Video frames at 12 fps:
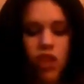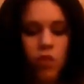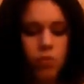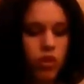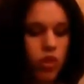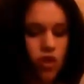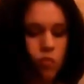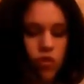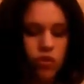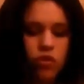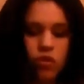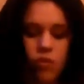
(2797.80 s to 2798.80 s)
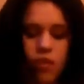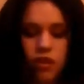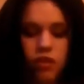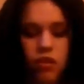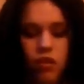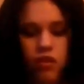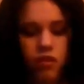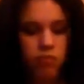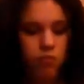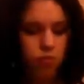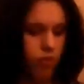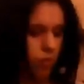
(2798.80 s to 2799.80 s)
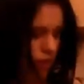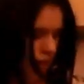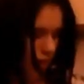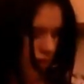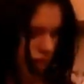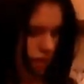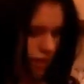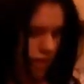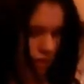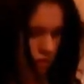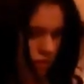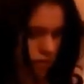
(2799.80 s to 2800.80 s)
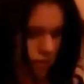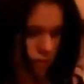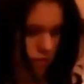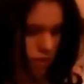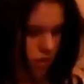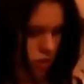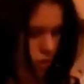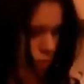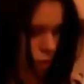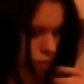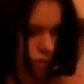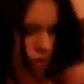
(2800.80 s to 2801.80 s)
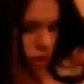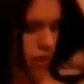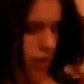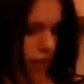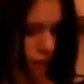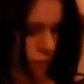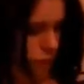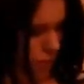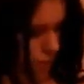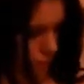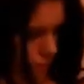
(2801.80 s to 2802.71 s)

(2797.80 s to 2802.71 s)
You don't want too much because otherwise it's going to warp slightly. And then you can just pop it on yourself